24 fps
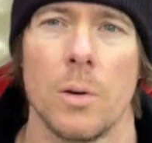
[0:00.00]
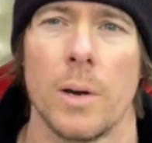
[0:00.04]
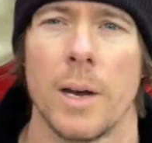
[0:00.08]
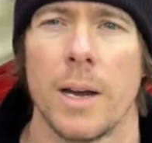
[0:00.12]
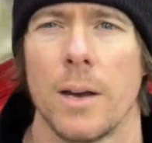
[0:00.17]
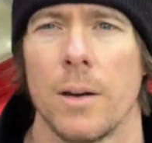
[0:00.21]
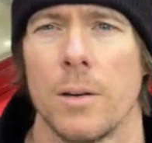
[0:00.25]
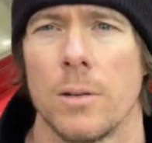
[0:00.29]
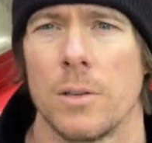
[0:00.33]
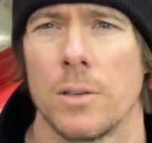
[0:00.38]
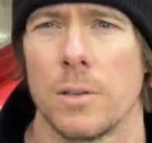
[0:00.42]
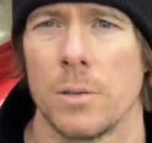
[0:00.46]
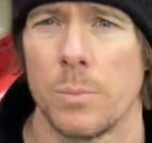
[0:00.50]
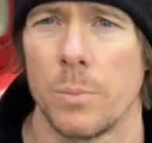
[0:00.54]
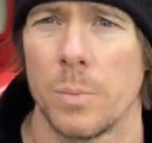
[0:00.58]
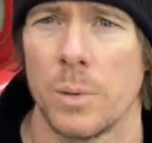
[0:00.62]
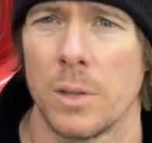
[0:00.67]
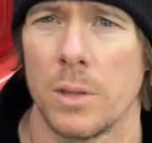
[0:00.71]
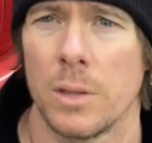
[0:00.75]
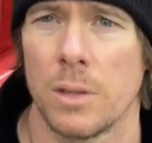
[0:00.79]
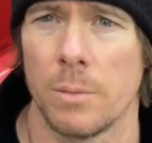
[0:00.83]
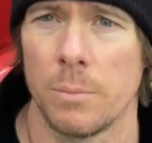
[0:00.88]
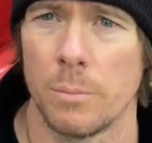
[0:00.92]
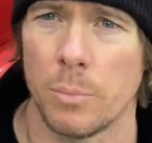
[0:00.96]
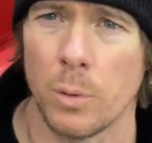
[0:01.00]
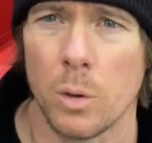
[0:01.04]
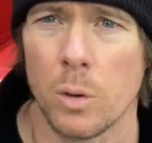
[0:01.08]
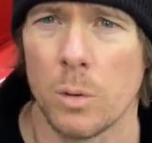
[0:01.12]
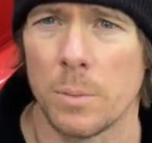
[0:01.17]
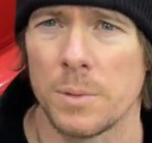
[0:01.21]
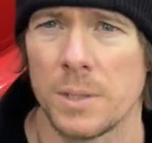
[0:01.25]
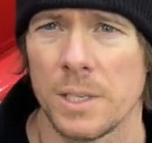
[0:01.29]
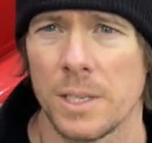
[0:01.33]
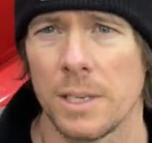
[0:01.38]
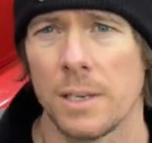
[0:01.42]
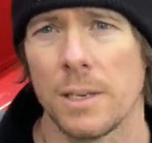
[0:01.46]
how to put the
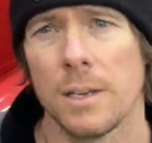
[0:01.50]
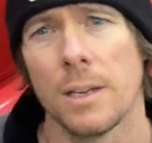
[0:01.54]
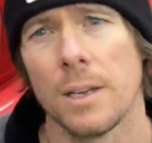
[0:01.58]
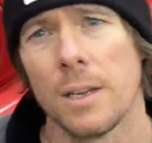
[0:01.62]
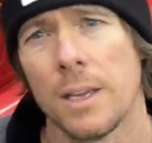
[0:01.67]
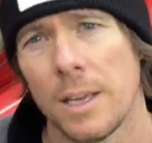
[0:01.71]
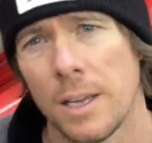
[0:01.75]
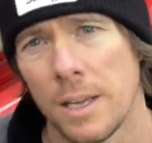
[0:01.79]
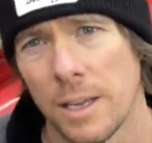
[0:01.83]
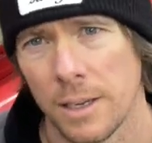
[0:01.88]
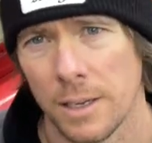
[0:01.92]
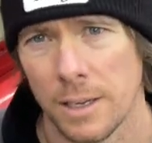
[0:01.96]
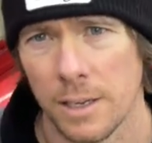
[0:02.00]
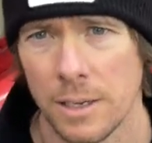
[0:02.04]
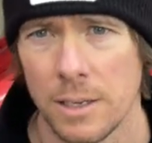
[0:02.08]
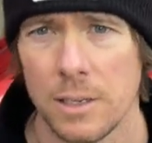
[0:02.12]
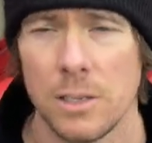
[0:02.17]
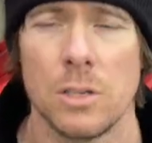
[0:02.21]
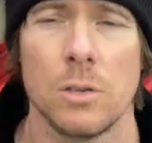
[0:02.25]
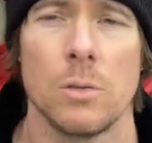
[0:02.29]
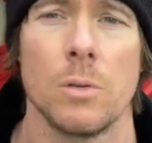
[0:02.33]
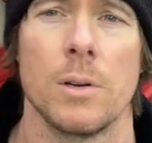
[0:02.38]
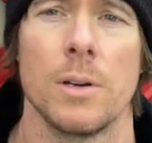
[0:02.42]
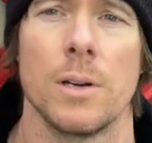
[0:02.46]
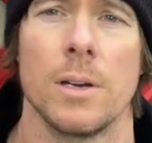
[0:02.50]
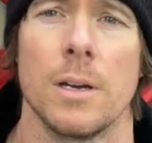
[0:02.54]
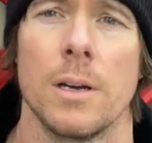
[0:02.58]
bulbs in case you want to